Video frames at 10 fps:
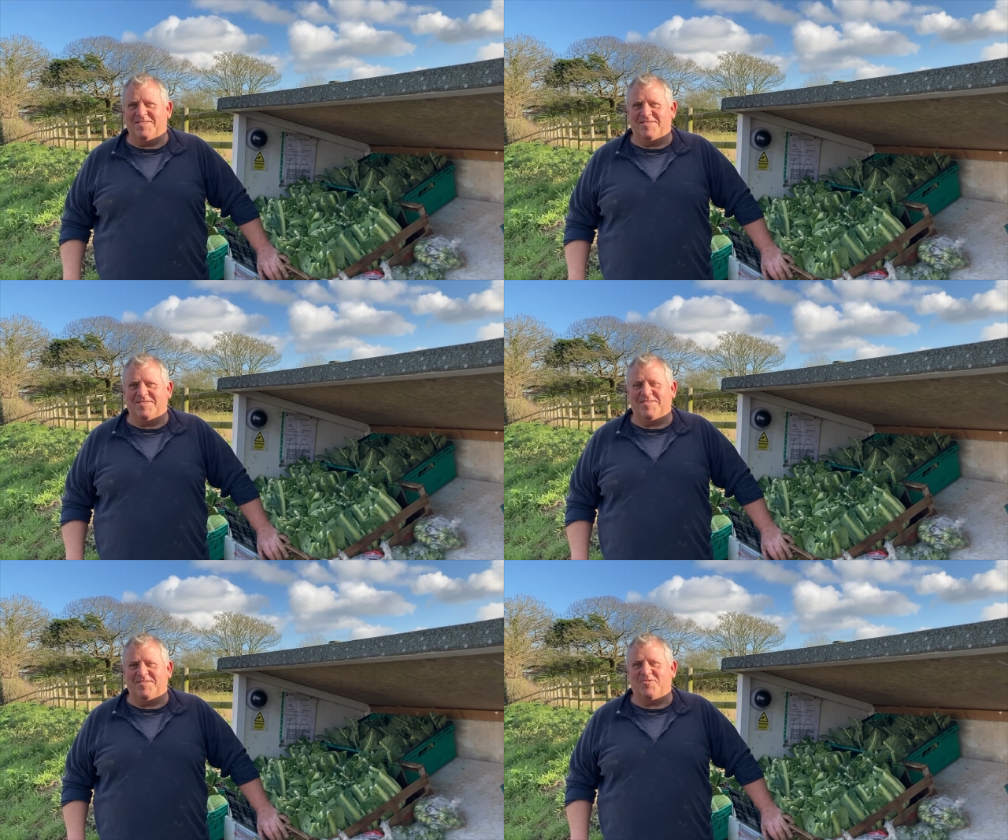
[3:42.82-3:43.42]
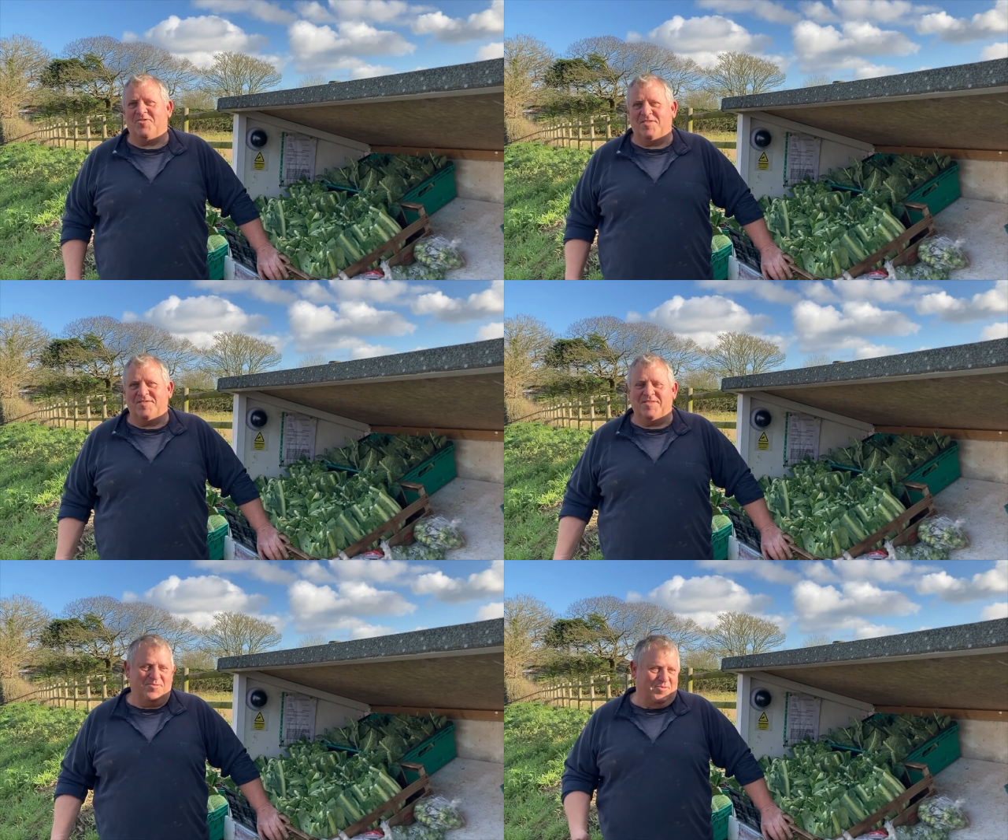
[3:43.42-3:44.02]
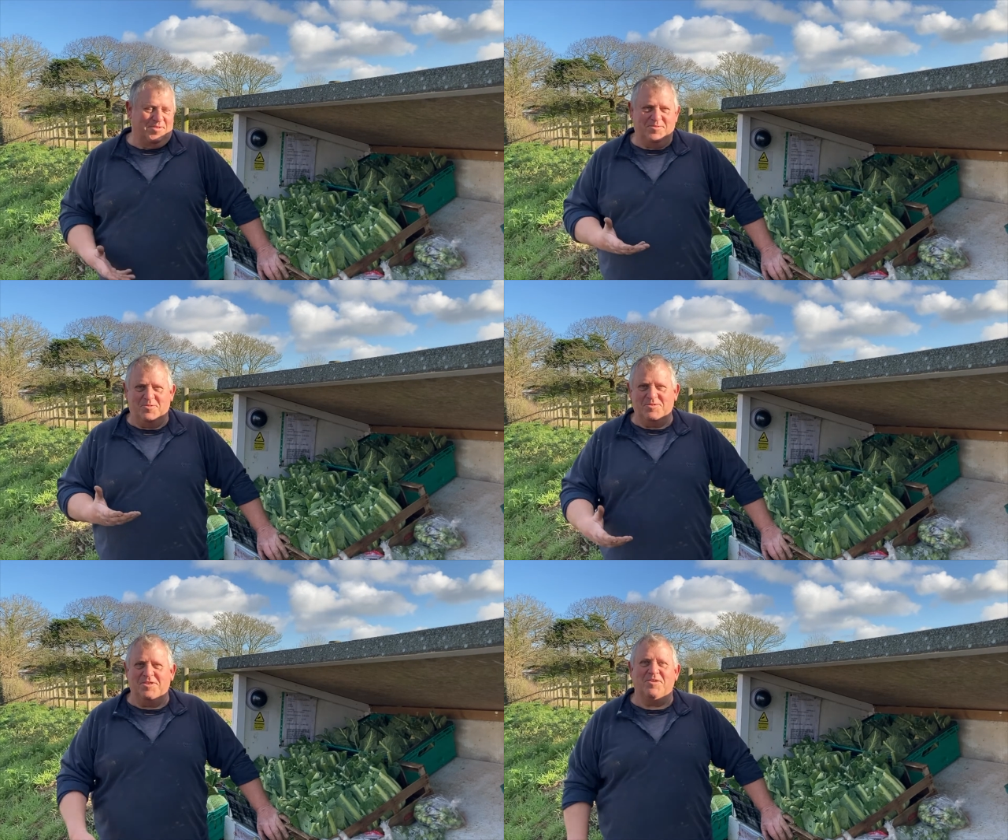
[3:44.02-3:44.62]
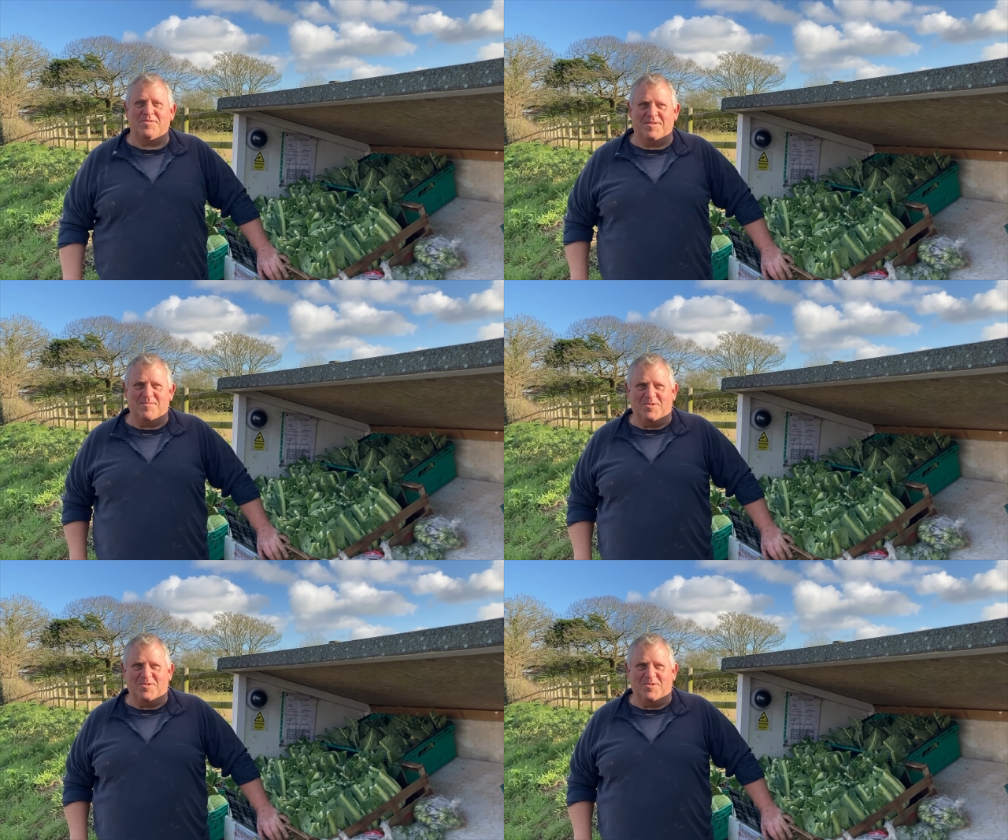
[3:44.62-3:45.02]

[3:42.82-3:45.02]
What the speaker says: It's a trust, it's what it's called, an honesty box.